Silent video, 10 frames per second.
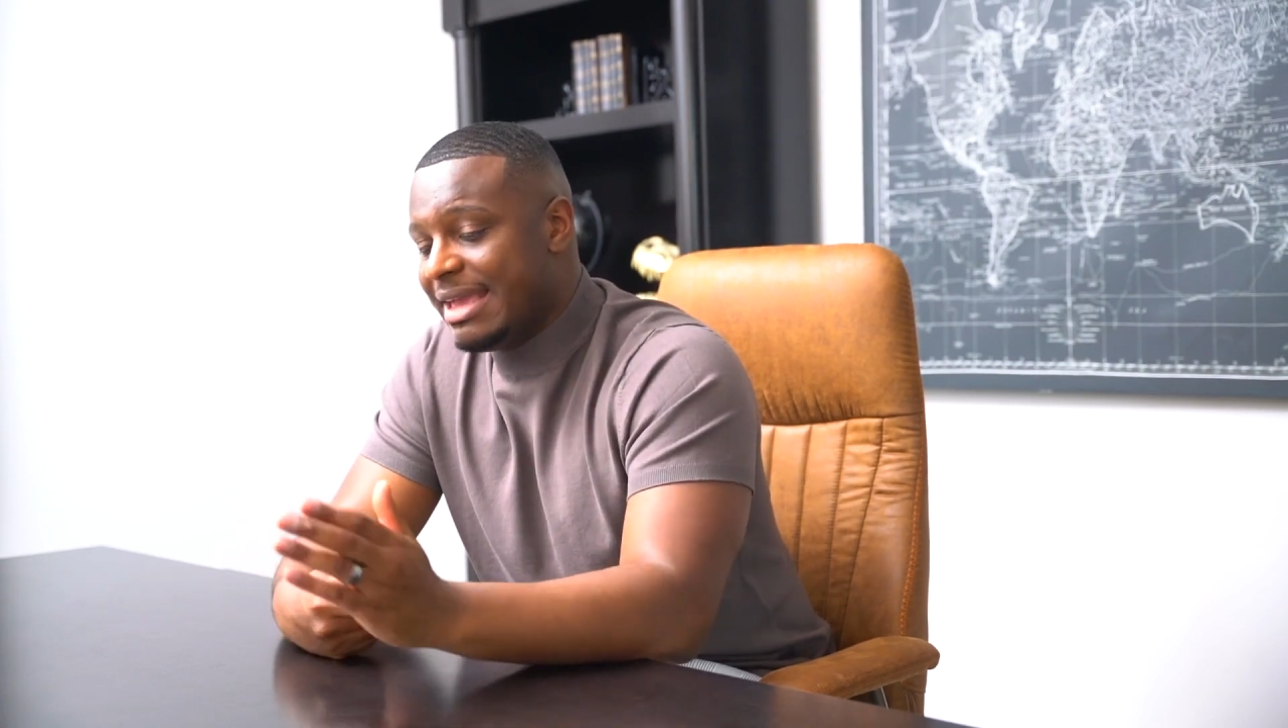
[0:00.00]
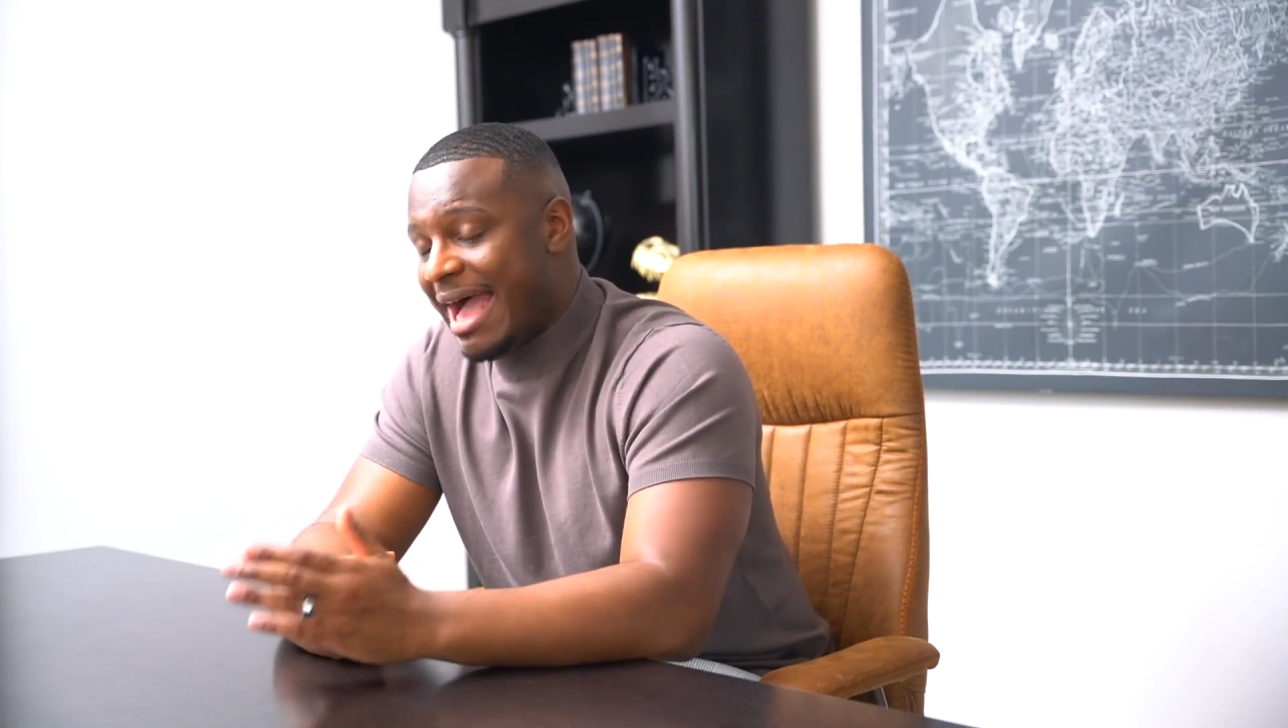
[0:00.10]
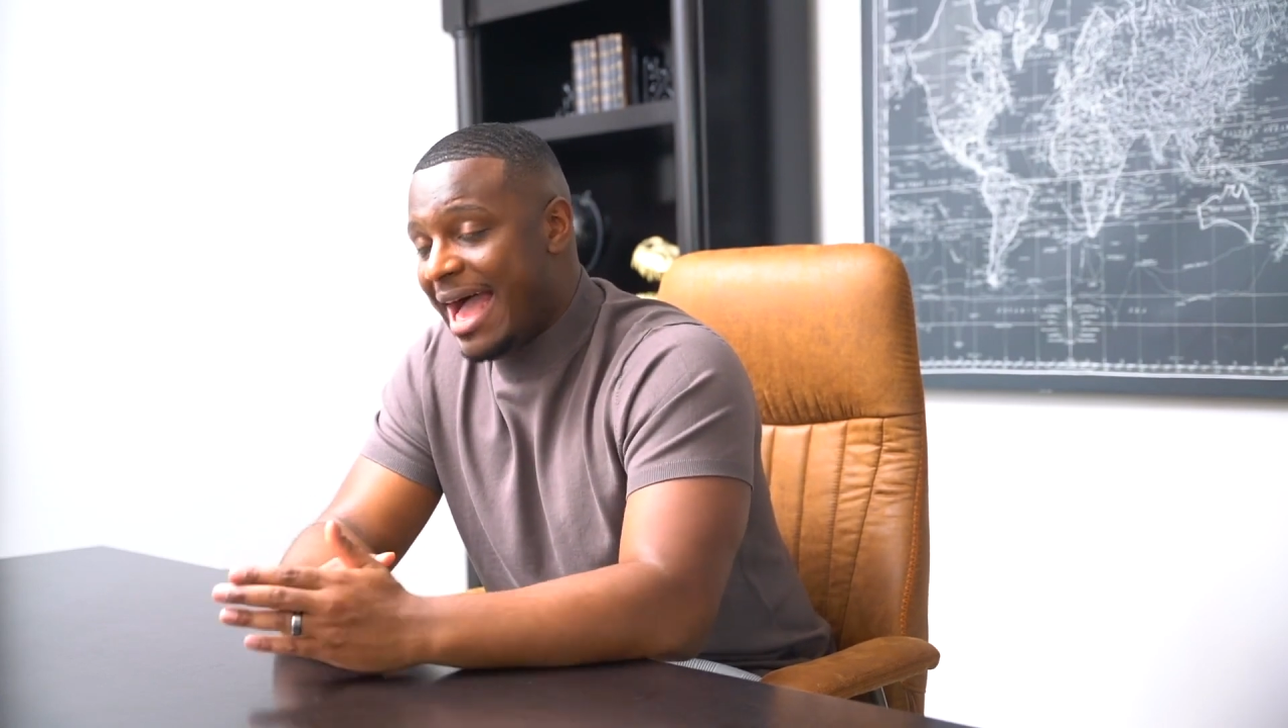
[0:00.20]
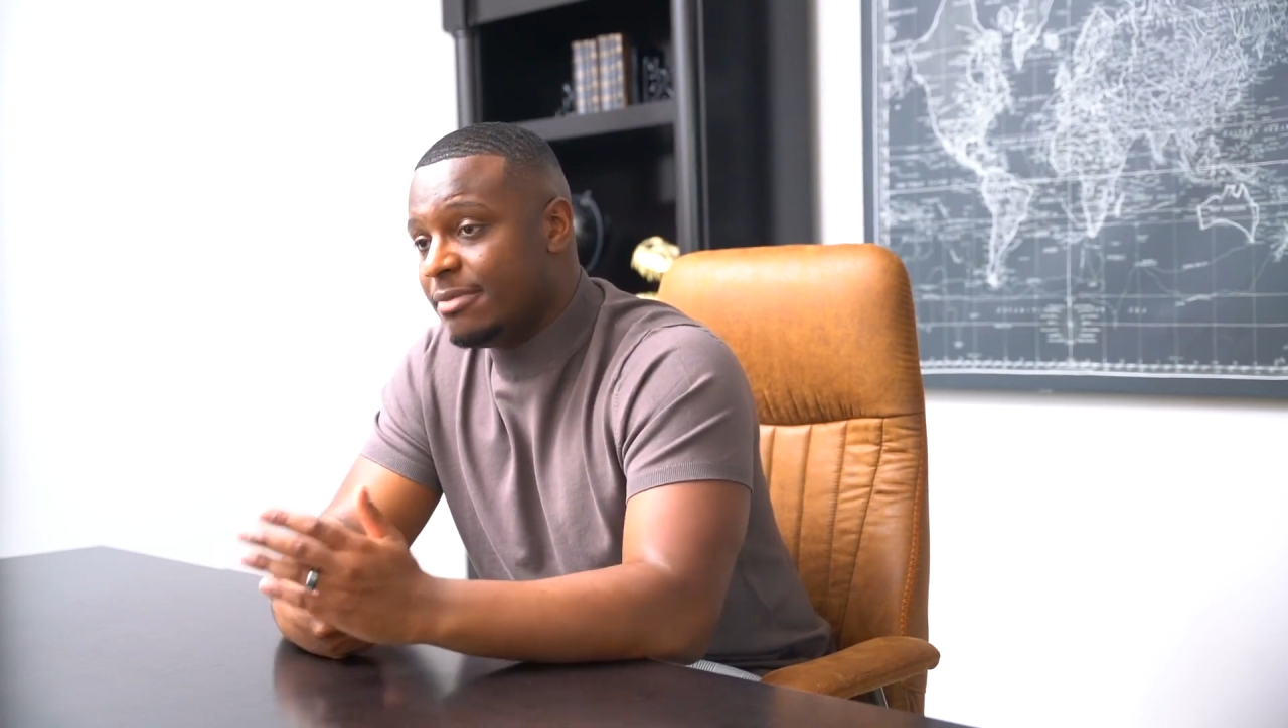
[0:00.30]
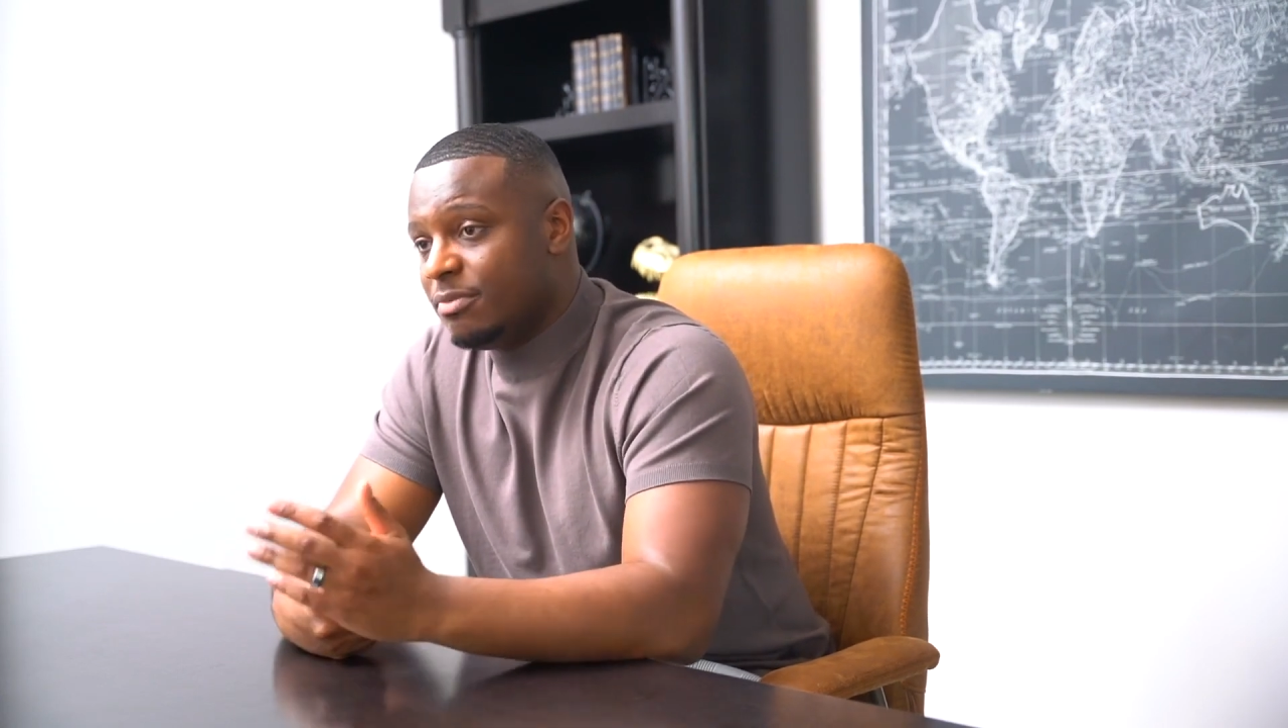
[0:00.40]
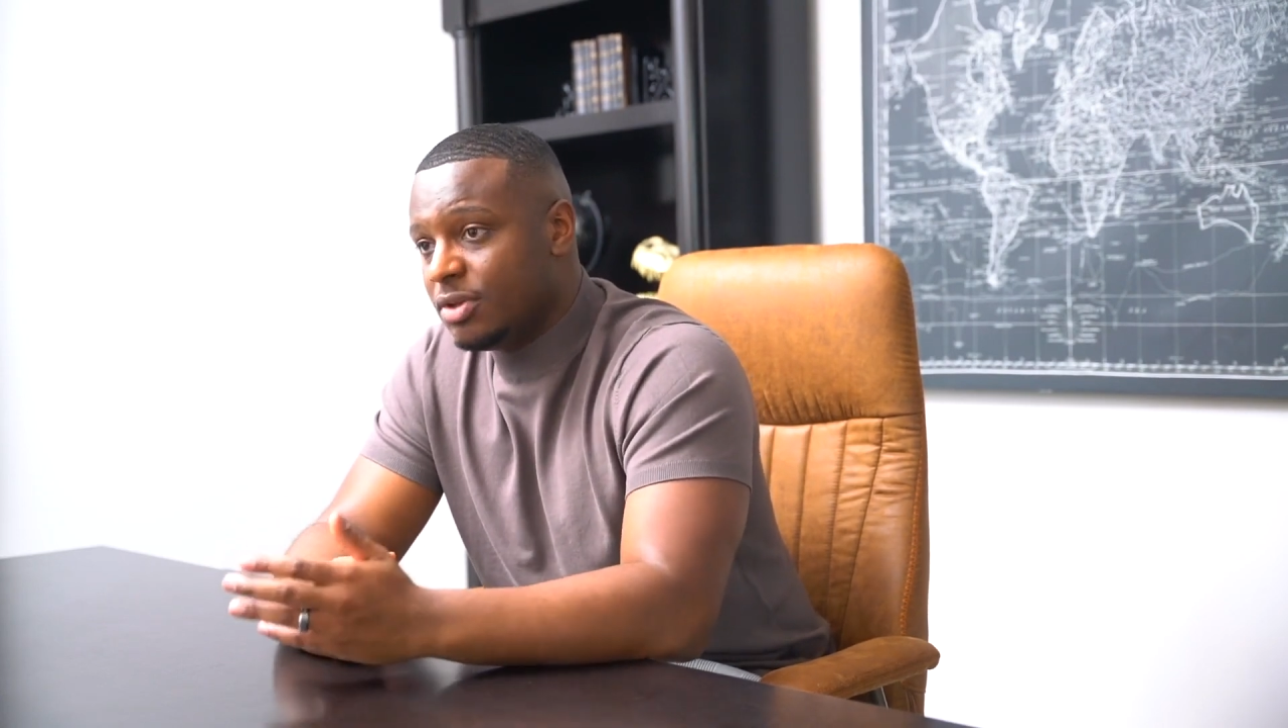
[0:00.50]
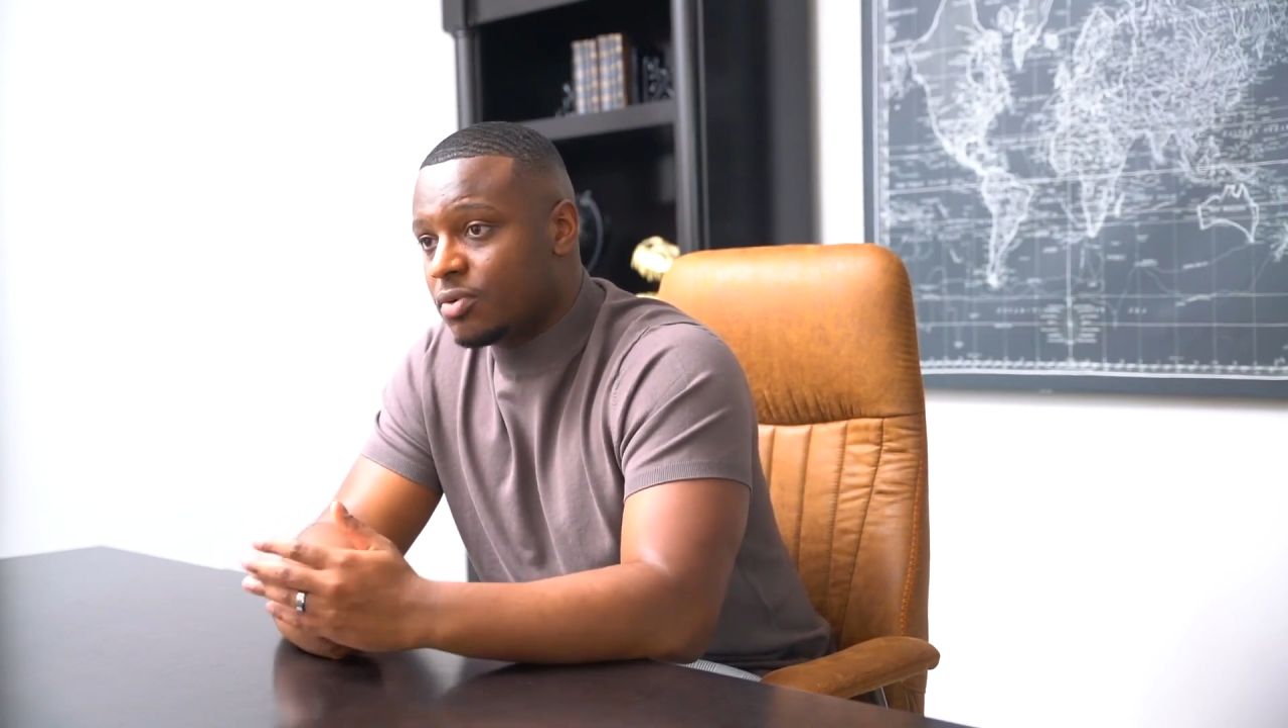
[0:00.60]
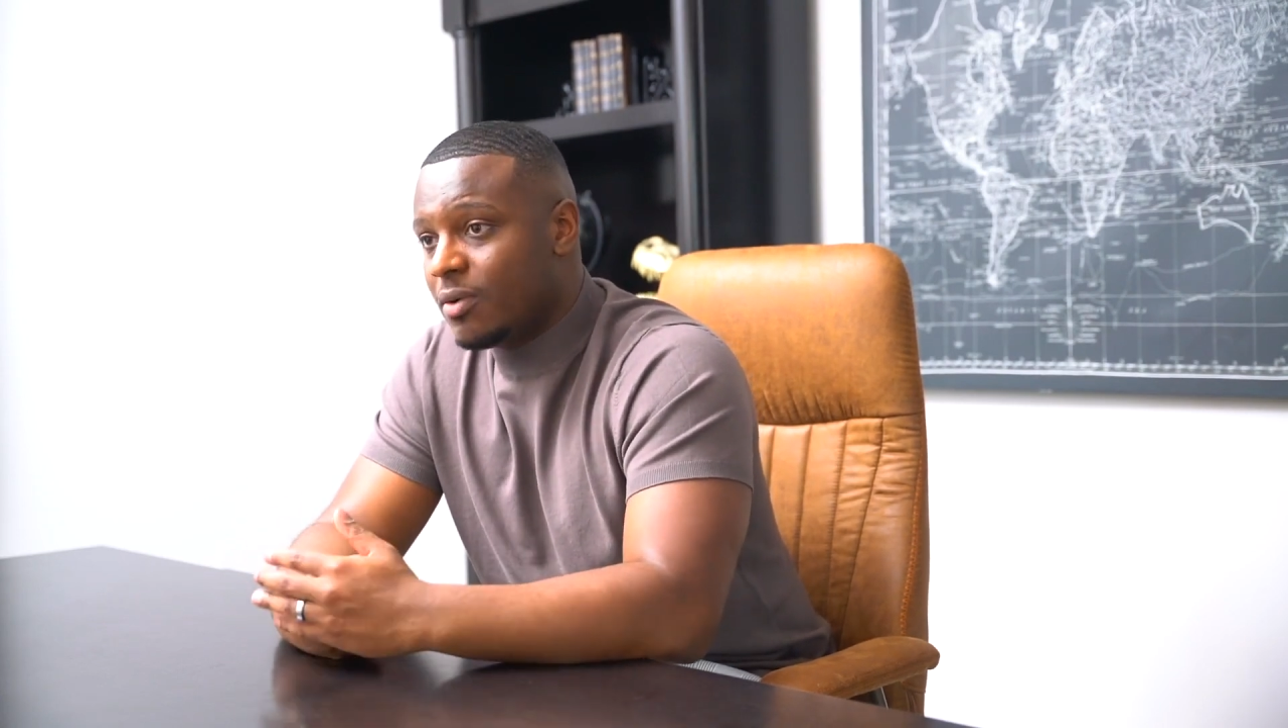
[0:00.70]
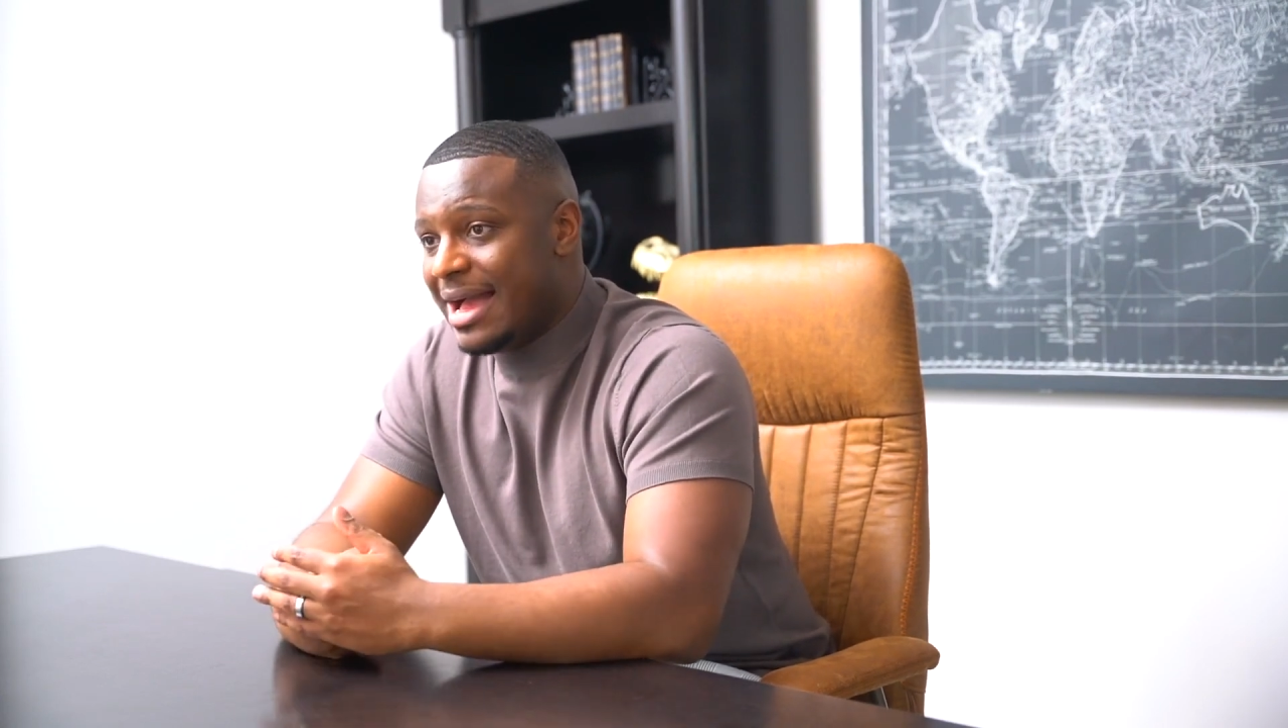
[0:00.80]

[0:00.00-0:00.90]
add mid-roll